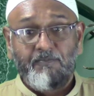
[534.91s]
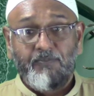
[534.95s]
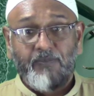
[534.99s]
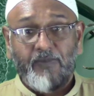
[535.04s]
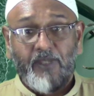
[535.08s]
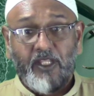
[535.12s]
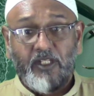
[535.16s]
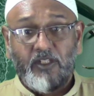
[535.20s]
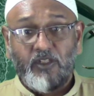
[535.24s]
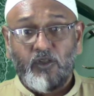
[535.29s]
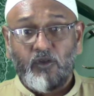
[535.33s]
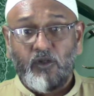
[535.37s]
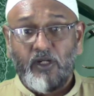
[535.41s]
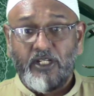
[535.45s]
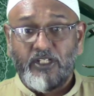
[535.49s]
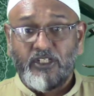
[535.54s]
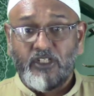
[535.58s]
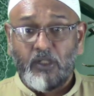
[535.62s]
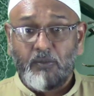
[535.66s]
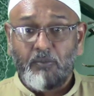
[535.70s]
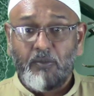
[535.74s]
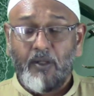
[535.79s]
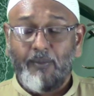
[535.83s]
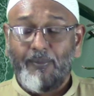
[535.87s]
The
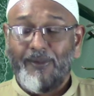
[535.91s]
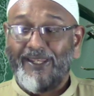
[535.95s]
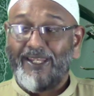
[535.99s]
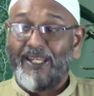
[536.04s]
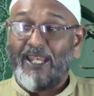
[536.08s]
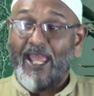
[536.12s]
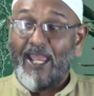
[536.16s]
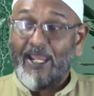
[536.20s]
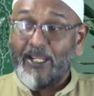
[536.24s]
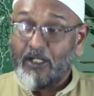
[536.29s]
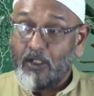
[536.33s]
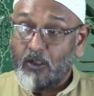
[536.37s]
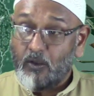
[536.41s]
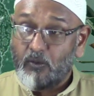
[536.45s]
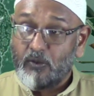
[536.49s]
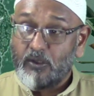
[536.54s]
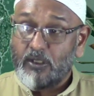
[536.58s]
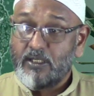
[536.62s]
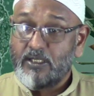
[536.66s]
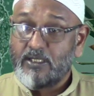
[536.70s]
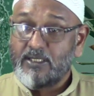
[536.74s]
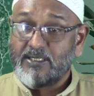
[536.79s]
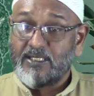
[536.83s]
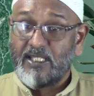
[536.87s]
duration may be 9
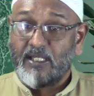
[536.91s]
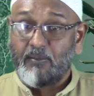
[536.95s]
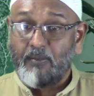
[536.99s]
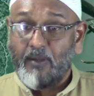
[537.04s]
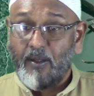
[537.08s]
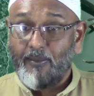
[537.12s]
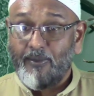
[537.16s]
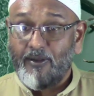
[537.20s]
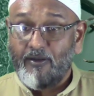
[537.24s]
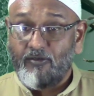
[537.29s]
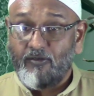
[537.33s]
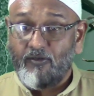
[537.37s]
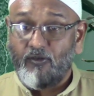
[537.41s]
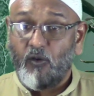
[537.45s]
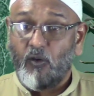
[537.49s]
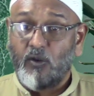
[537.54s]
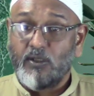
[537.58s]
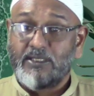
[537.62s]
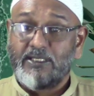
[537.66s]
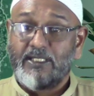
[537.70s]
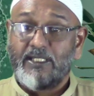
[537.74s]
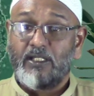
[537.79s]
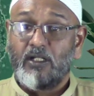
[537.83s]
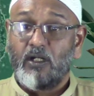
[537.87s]
hours, it may be
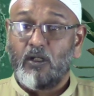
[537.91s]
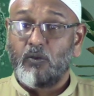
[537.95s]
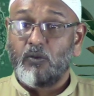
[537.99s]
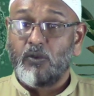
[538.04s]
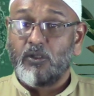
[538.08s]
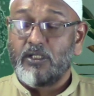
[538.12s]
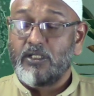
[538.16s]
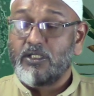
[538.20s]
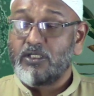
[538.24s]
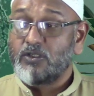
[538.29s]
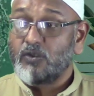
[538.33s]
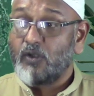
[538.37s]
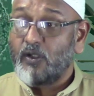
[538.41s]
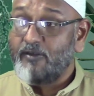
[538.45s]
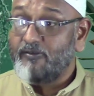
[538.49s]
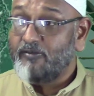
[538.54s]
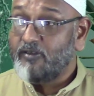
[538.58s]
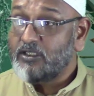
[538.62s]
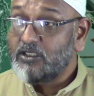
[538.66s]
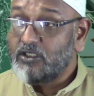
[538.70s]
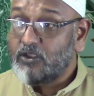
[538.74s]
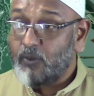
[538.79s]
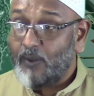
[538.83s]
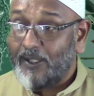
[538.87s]
14 hours, or
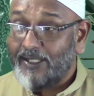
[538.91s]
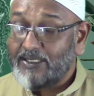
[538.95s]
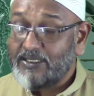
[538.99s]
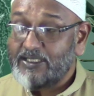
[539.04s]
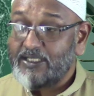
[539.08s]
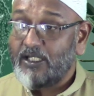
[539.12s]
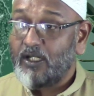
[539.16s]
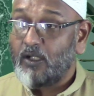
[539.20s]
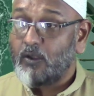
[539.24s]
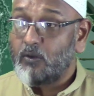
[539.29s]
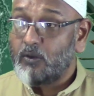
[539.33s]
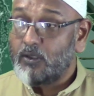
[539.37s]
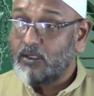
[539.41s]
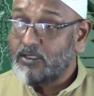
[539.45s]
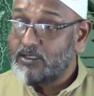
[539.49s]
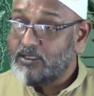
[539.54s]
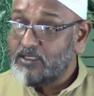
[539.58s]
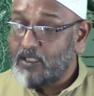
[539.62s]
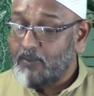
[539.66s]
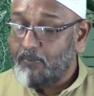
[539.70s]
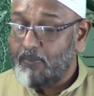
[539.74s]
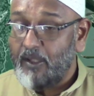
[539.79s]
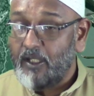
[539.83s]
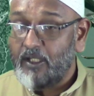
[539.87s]
even 20 hours,
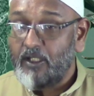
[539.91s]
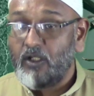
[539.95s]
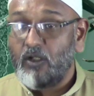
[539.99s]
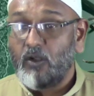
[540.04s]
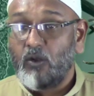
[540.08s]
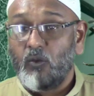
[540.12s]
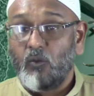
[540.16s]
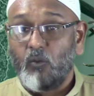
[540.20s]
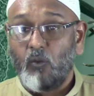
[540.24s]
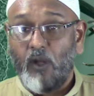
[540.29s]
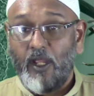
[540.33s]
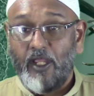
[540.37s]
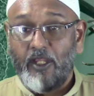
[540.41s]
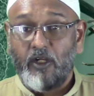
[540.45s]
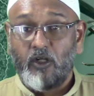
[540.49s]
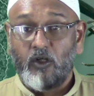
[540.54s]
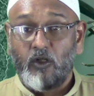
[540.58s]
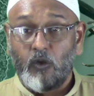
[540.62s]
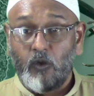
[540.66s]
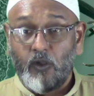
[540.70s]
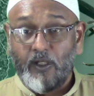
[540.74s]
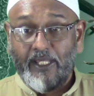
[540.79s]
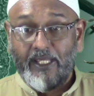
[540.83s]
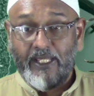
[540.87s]
depending on where you're
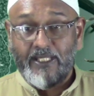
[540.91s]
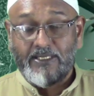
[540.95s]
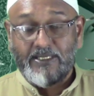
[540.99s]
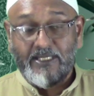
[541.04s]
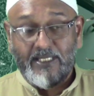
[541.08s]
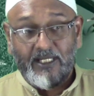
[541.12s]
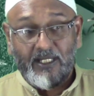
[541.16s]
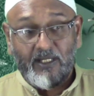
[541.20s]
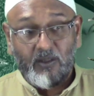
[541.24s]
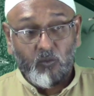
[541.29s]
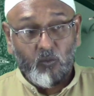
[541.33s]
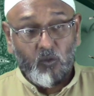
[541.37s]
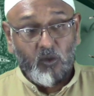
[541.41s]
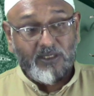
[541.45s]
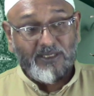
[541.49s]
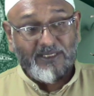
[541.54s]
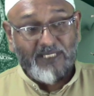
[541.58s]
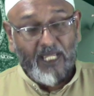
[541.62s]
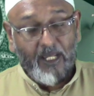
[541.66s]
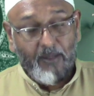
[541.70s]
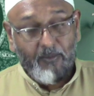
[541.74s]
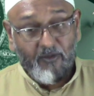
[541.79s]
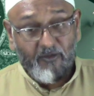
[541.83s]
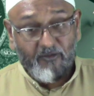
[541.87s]
located and what
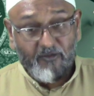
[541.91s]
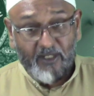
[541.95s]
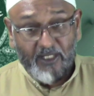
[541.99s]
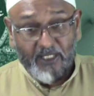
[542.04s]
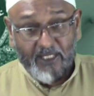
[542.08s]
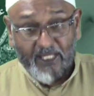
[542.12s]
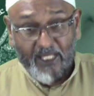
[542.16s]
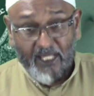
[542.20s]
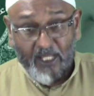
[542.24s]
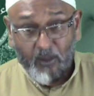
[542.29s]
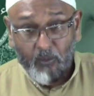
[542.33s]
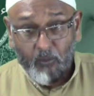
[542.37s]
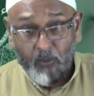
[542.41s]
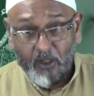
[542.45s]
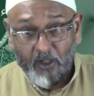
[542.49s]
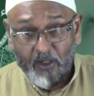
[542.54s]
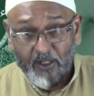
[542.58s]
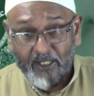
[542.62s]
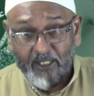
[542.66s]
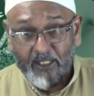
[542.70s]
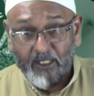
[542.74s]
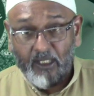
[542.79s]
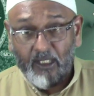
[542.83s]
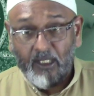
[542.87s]
time of the year we're
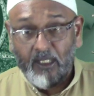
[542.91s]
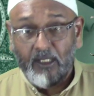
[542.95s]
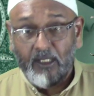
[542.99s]
in.